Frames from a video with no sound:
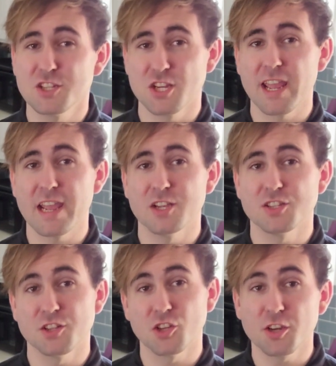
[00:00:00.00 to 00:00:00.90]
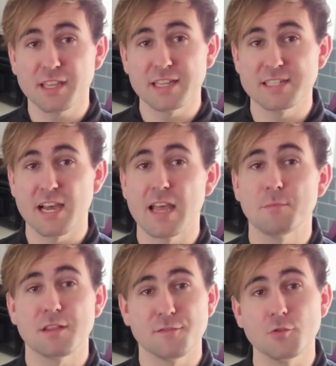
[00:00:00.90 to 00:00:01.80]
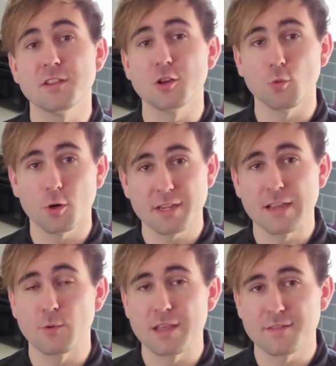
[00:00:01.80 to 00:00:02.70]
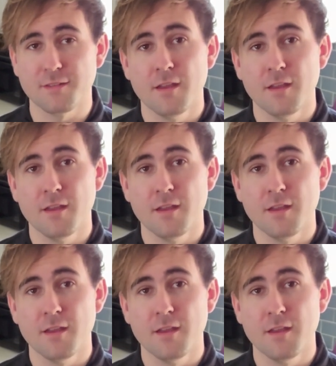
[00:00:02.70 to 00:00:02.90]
change the cooking time of the food that you're working with.